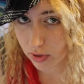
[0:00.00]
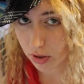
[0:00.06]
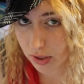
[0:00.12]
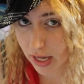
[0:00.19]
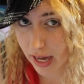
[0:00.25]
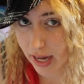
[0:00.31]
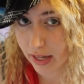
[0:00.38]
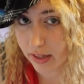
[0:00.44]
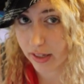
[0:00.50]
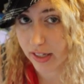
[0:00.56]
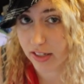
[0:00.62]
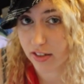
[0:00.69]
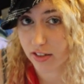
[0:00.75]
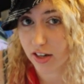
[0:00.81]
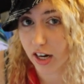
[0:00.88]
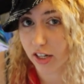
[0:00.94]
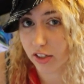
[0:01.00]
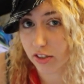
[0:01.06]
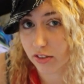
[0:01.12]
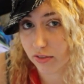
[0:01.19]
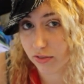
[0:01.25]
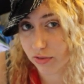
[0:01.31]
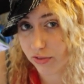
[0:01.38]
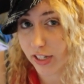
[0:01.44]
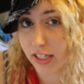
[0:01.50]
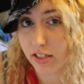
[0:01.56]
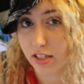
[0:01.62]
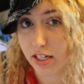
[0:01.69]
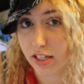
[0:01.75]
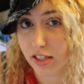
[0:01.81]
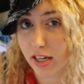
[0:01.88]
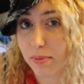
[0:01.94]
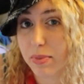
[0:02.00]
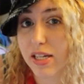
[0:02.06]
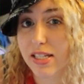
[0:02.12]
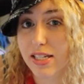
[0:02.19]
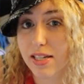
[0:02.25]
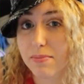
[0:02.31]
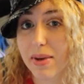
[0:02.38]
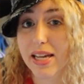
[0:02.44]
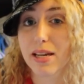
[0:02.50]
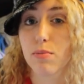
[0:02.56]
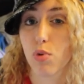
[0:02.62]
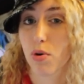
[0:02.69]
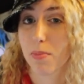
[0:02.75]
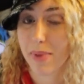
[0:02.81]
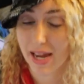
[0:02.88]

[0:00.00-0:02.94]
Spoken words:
Okay, it does not fix anything, but it did make it more